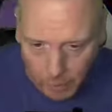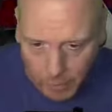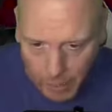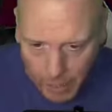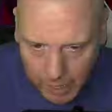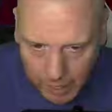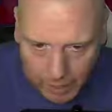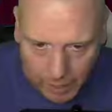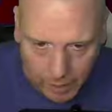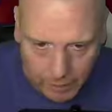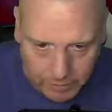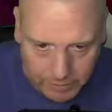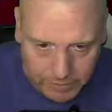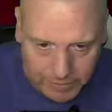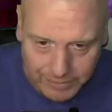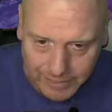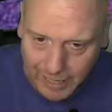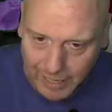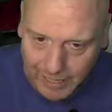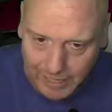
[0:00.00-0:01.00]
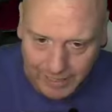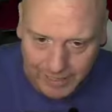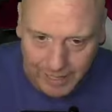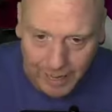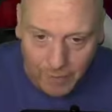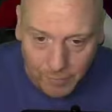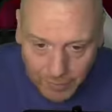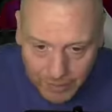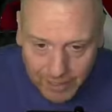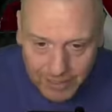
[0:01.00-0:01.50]
Okay, I was going to say, he
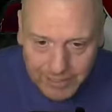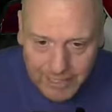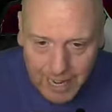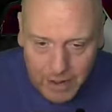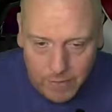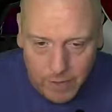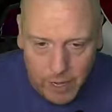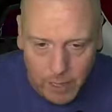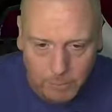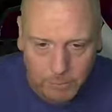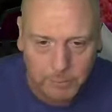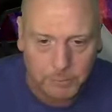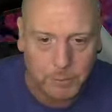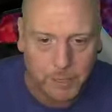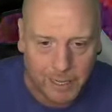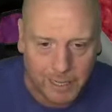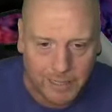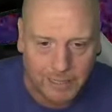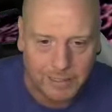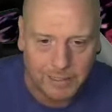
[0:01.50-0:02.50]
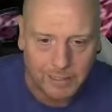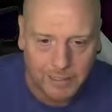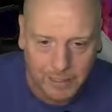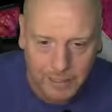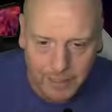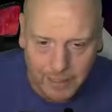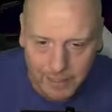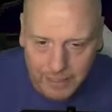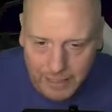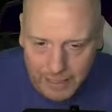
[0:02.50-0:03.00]
definitely doesn't have ups, but
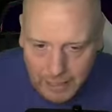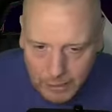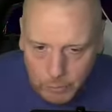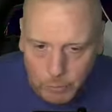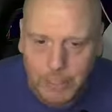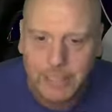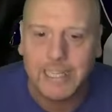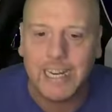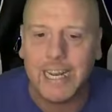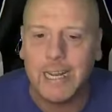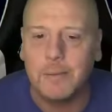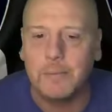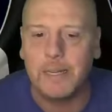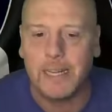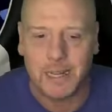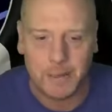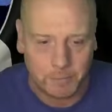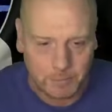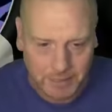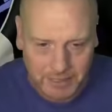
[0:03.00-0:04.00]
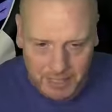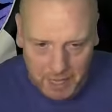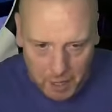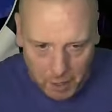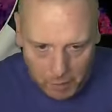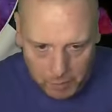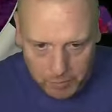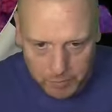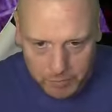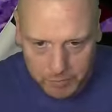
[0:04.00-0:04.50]
he redeemed himself.